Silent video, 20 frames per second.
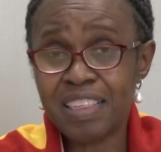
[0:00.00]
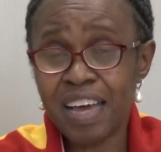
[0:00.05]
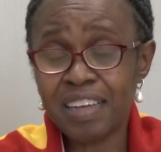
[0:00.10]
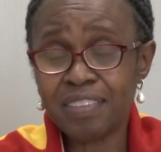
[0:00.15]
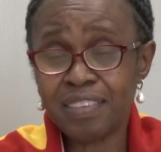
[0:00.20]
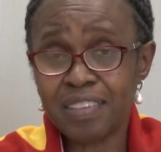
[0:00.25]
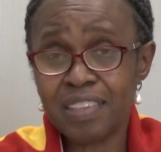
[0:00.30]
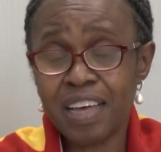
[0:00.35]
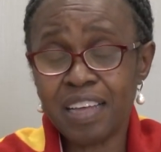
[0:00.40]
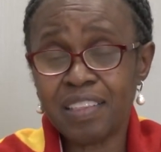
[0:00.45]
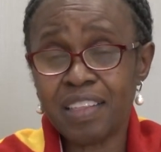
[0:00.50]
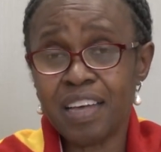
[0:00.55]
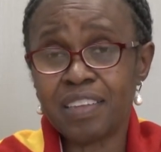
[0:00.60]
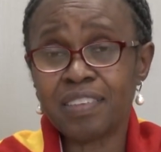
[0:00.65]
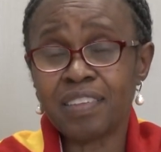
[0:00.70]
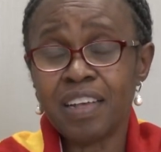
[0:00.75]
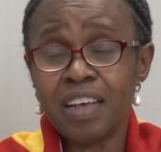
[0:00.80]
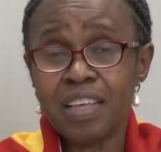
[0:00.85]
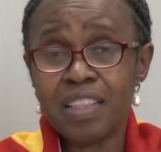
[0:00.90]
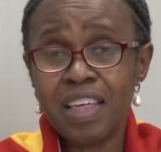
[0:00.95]

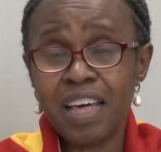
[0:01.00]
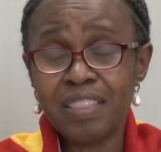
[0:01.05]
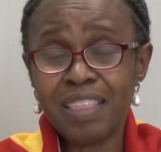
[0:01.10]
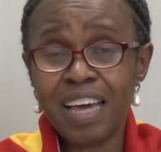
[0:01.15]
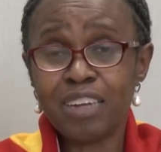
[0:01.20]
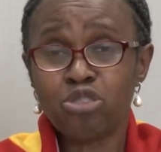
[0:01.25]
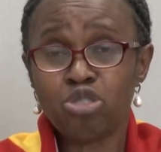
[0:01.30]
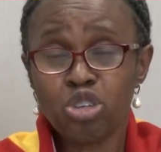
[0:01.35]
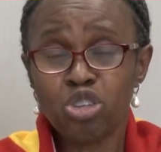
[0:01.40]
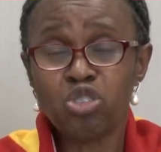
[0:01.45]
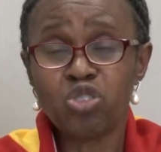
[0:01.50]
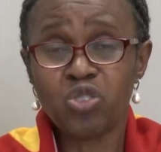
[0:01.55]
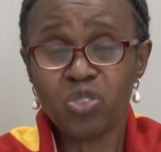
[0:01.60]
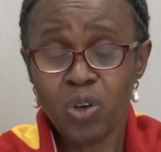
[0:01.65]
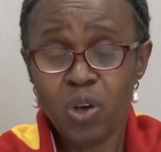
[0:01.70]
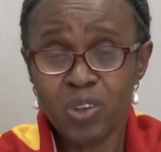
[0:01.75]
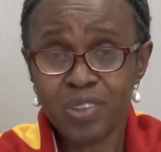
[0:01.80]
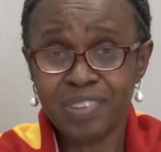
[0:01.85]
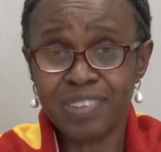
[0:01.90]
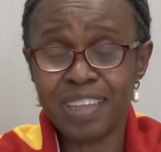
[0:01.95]
that
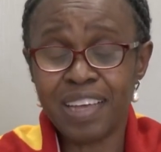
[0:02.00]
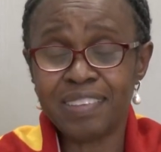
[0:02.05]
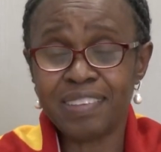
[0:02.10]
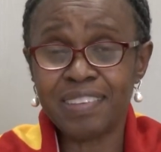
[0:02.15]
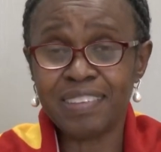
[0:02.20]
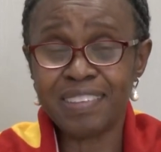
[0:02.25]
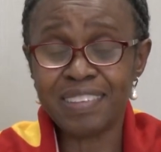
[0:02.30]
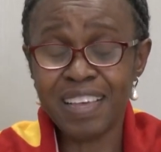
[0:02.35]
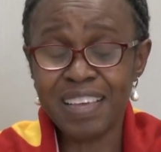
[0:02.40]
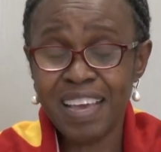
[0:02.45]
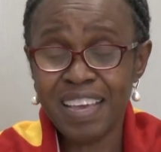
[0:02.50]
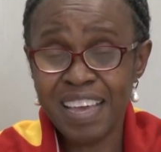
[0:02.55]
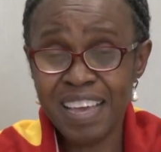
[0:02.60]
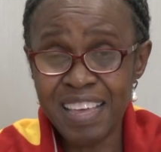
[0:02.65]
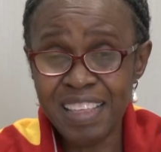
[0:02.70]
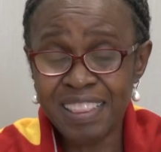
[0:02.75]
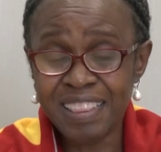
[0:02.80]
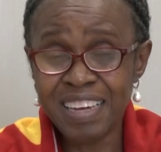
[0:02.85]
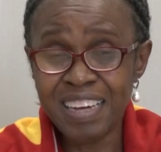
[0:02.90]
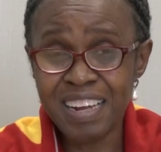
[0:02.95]
resource that is
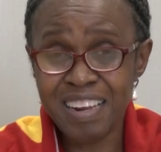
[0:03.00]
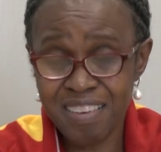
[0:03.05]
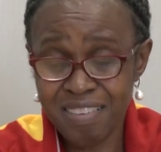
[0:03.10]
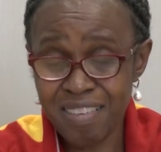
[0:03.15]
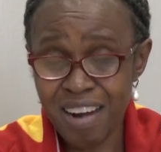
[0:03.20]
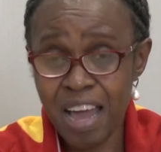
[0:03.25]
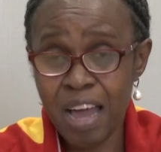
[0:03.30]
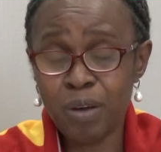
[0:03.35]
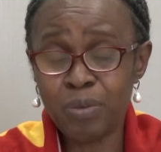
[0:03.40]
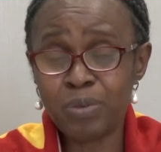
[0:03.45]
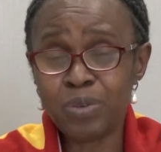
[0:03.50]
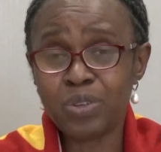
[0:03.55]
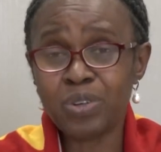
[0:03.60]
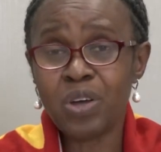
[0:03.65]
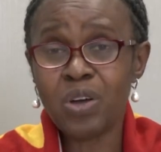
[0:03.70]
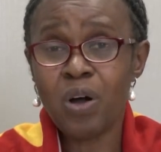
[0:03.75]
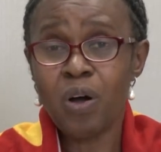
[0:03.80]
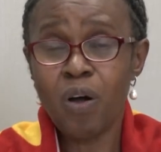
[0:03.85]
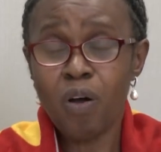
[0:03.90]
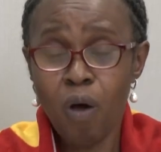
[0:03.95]
in the ground
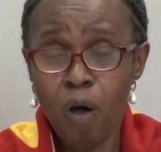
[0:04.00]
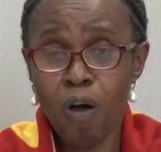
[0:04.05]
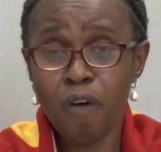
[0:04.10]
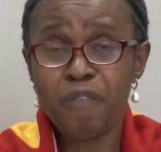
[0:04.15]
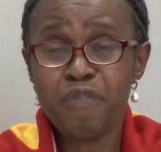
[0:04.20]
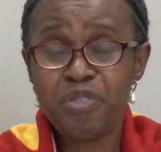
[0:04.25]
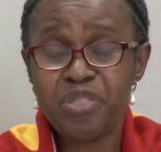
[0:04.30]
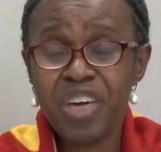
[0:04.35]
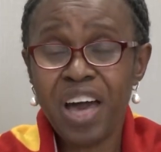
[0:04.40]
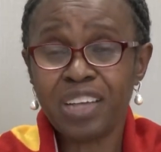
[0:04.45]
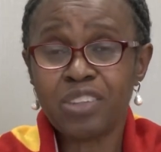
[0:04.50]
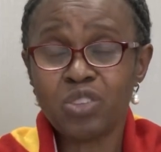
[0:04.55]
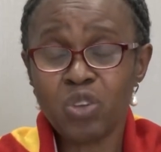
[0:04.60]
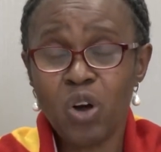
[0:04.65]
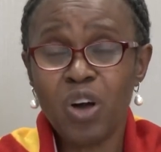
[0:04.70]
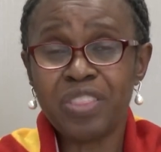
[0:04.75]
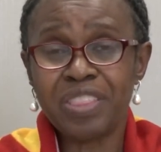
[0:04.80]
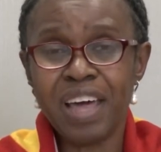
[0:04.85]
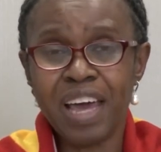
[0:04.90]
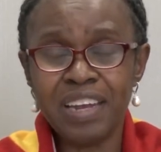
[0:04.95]
of that
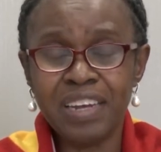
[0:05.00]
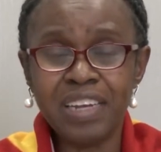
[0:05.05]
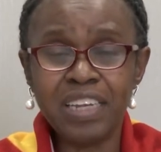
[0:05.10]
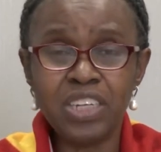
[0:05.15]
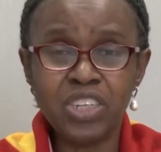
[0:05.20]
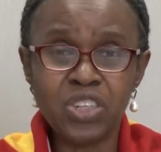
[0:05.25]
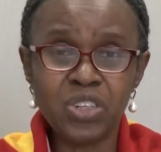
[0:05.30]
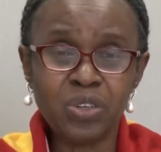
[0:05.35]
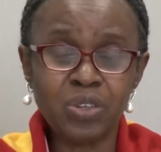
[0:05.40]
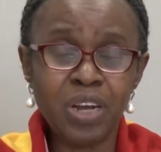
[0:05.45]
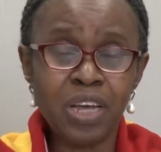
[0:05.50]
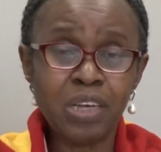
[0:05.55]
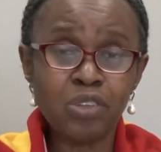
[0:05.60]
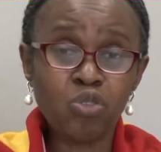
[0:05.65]
other nation.